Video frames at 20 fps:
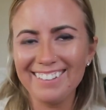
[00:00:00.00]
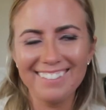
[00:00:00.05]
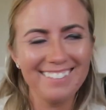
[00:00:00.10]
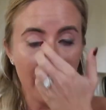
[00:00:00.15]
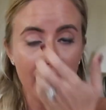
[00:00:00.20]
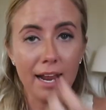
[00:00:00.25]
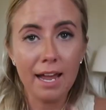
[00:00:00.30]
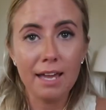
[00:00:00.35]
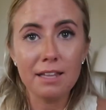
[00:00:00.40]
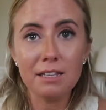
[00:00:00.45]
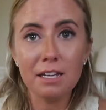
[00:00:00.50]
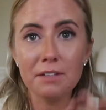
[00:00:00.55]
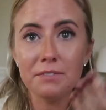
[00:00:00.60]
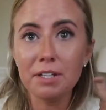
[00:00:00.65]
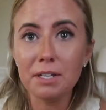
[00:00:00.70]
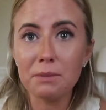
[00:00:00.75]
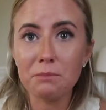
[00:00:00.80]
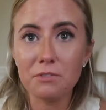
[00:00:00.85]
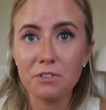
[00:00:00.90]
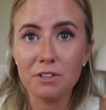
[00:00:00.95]
And I love
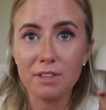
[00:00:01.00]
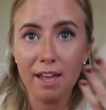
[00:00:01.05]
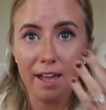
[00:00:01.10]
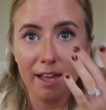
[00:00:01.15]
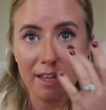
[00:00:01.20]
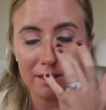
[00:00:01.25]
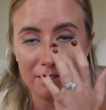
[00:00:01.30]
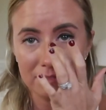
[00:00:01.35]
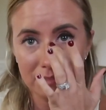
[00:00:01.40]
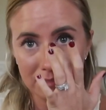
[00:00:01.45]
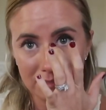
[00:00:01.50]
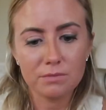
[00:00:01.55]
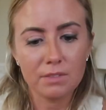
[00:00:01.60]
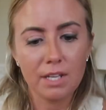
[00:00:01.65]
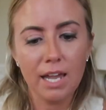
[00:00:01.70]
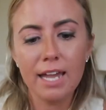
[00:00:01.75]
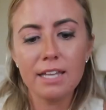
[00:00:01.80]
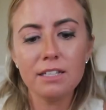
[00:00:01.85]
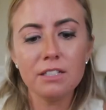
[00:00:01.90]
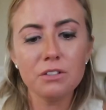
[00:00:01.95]
him for that.
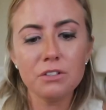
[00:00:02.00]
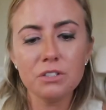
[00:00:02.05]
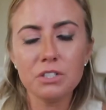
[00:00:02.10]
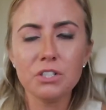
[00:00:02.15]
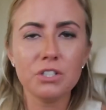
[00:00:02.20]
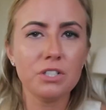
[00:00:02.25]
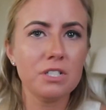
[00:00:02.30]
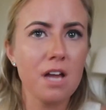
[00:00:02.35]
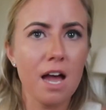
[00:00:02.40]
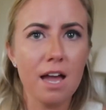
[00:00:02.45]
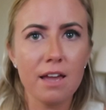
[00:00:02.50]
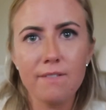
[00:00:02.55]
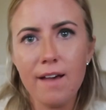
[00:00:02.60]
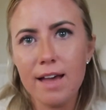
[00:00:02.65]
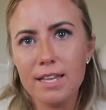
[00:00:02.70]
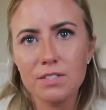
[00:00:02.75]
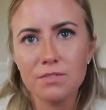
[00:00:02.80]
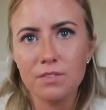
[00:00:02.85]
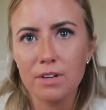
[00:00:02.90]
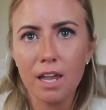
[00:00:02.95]
I literally could not have
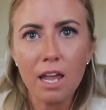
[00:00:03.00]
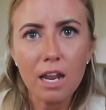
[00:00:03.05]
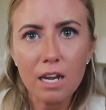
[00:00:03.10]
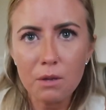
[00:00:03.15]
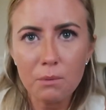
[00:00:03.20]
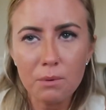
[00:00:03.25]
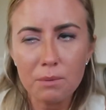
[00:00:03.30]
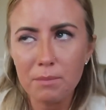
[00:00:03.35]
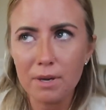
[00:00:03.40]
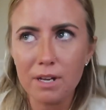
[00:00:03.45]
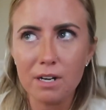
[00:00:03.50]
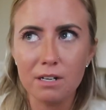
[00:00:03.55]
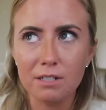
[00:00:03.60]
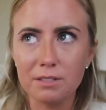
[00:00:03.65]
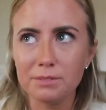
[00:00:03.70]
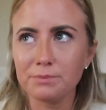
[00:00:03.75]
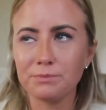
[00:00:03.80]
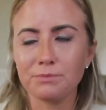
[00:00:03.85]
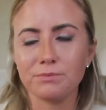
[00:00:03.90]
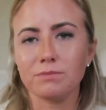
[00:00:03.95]
asked for anyone better,
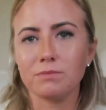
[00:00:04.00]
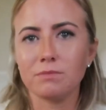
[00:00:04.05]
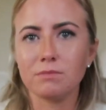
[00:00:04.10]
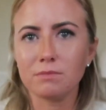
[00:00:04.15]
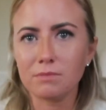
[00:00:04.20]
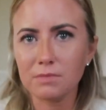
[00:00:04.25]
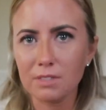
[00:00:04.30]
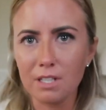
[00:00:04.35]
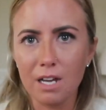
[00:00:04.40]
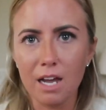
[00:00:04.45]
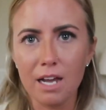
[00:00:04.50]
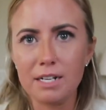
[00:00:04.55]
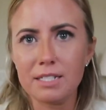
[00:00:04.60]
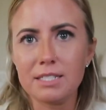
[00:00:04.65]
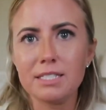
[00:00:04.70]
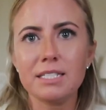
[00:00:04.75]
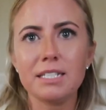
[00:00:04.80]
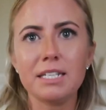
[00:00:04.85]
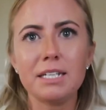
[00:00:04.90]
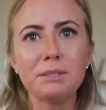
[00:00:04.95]

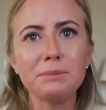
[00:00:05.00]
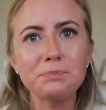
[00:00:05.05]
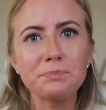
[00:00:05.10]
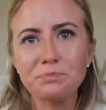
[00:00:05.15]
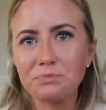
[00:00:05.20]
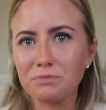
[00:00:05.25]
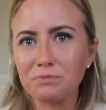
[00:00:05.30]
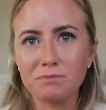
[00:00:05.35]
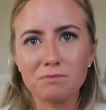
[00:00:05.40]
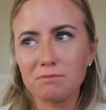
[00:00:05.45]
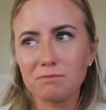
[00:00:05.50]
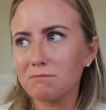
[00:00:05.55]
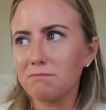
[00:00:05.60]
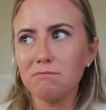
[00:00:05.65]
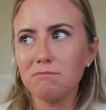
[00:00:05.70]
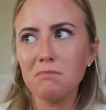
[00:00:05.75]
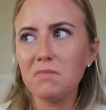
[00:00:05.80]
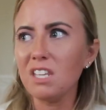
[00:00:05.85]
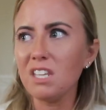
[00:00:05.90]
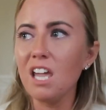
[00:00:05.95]
honestly.
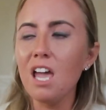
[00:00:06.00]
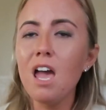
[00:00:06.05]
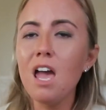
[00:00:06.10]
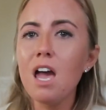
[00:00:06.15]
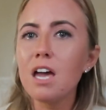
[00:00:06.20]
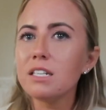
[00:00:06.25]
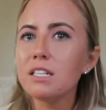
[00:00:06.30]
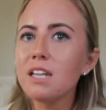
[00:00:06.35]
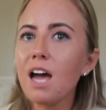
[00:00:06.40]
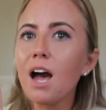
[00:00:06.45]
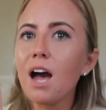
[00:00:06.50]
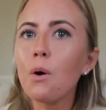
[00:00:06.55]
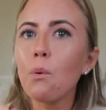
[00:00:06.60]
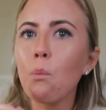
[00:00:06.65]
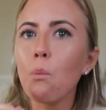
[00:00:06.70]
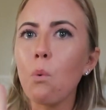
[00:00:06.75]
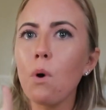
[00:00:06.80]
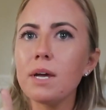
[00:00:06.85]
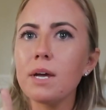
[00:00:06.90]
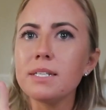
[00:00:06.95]
Not
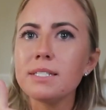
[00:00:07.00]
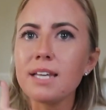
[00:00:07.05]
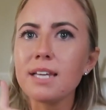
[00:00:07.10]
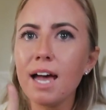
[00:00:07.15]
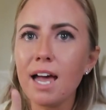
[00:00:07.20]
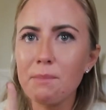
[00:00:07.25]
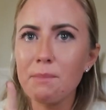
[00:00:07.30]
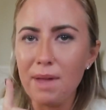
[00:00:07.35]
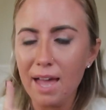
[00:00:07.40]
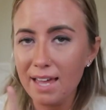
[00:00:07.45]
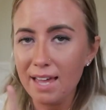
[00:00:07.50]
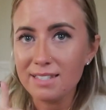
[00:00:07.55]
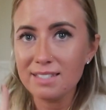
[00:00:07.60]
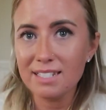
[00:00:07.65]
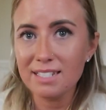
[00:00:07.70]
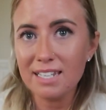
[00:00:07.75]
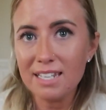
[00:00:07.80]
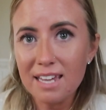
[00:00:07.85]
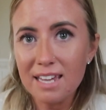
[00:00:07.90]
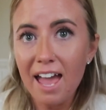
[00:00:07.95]
one time has
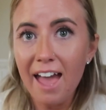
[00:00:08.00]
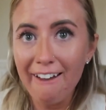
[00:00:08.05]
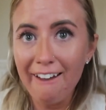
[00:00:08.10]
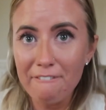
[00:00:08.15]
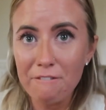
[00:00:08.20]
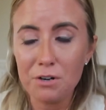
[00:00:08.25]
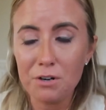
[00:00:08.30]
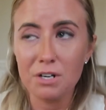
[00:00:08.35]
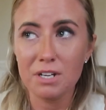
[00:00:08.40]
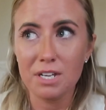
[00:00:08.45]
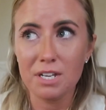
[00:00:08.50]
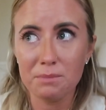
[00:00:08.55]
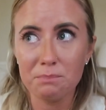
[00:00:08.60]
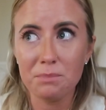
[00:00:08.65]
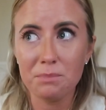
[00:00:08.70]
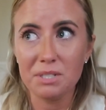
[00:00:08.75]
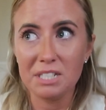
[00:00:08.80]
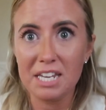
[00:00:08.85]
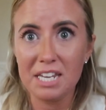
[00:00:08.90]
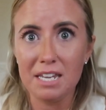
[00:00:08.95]
he ever
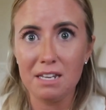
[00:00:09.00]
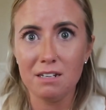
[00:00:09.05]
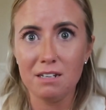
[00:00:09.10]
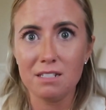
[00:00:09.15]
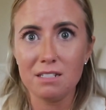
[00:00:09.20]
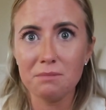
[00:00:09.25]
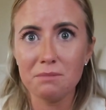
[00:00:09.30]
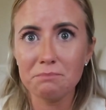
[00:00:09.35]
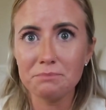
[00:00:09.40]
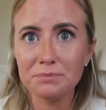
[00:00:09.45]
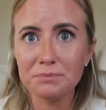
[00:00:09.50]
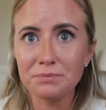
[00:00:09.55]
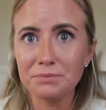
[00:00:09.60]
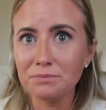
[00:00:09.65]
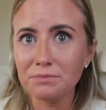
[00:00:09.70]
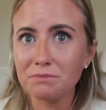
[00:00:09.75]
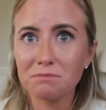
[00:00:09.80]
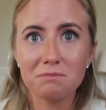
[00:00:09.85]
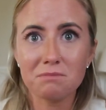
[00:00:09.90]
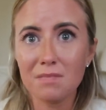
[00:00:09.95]
complained.
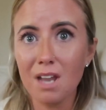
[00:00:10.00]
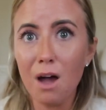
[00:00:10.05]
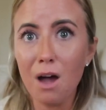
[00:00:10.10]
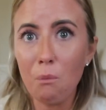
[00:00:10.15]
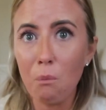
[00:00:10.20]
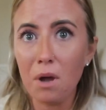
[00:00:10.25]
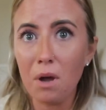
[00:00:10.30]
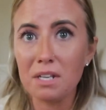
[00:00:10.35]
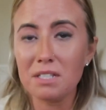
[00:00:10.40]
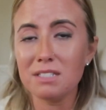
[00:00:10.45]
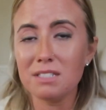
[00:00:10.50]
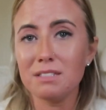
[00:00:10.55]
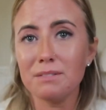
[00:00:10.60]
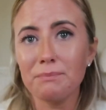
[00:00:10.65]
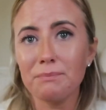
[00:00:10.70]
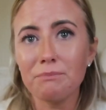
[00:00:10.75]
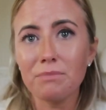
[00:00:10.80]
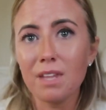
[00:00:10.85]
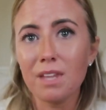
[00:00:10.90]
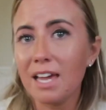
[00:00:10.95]
Not once
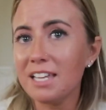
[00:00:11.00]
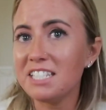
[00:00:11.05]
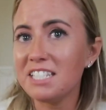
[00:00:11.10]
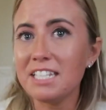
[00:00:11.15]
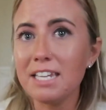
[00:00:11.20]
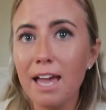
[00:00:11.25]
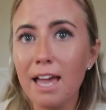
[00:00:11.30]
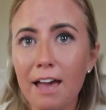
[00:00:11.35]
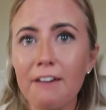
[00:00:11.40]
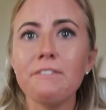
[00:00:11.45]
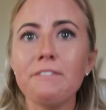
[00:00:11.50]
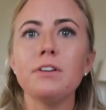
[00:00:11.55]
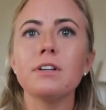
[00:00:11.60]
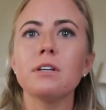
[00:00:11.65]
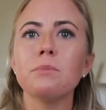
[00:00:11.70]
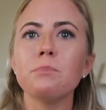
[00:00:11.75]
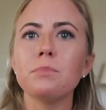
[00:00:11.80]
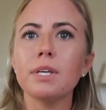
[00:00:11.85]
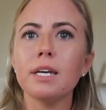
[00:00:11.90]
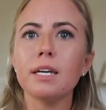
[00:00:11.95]
has he ever
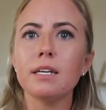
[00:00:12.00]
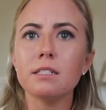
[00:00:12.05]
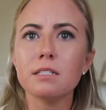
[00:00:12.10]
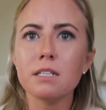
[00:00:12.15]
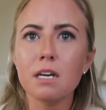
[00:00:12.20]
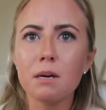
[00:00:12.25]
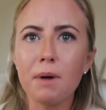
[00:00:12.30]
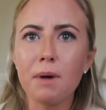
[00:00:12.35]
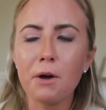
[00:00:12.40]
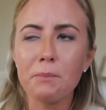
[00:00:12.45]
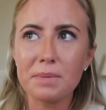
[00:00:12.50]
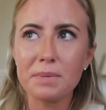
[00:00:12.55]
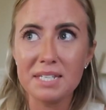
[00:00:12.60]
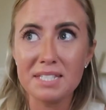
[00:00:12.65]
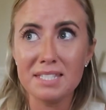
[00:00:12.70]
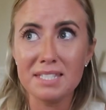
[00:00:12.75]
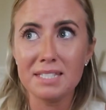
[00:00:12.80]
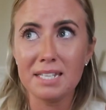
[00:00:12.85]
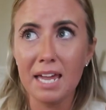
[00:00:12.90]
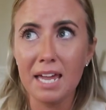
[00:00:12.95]
complained about me
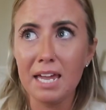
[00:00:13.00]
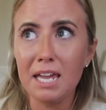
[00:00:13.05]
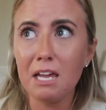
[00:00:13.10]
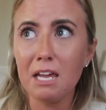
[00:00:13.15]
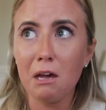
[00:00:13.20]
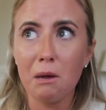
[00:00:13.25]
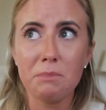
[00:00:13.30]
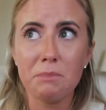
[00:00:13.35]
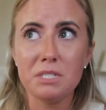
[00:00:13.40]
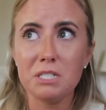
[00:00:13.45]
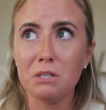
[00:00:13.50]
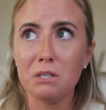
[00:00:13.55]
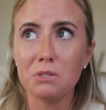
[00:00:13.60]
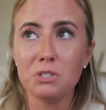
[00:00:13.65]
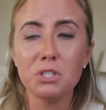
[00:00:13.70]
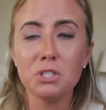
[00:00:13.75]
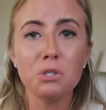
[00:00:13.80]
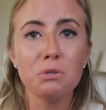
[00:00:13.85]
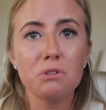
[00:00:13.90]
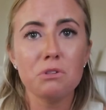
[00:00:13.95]
staying up till
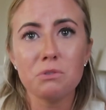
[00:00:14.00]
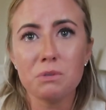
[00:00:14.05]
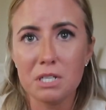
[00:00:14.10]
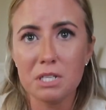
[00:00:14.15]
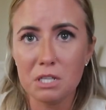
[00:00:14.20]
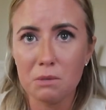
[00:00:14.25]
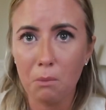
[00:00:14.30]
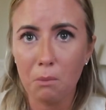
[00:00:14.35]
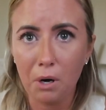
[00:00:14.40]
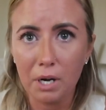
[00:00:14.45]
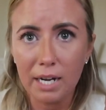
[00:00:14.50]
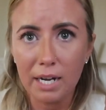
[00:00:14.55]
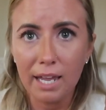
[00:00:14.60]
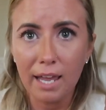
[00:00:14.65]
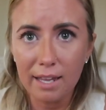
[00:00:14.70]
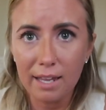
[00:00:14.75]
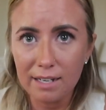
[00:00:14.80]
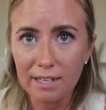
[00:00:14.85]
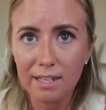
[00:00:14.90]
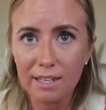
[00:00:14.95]
2, 3 in the morning
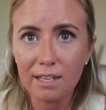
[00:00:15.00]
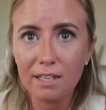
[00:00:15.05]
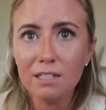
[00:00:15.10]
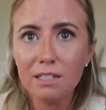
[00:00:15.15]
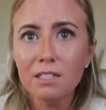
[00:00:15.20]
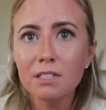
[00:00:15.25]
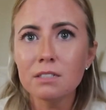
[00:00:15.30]
editing